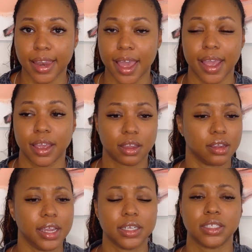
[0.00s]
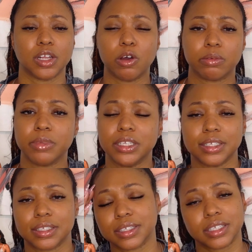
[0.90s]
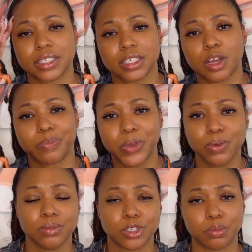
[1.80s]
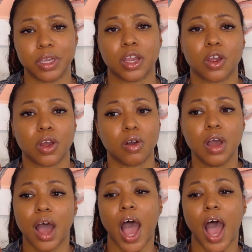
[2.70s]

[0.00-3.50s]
Like, it doesn't compute to me, girl.